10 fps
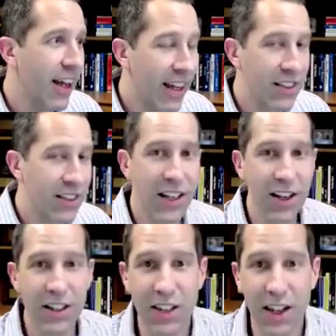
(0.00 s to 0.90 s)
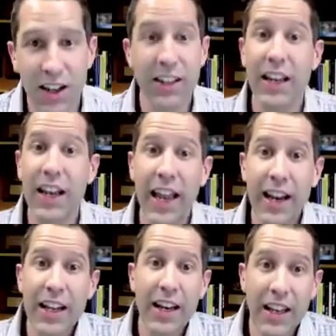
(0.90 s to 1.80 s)
as they are talking, and
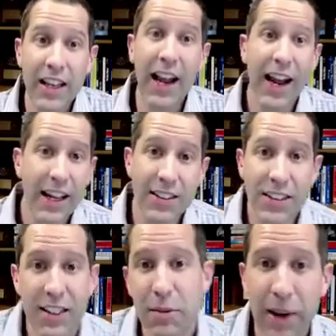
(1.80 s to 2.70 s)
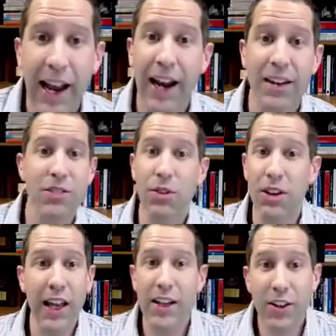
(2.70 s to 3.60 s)
it has an impact,
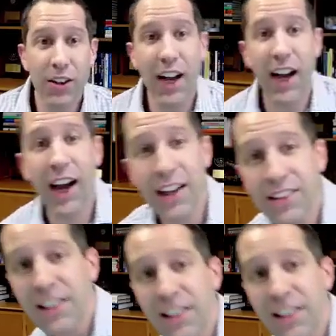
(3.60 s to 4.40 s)
like it or not.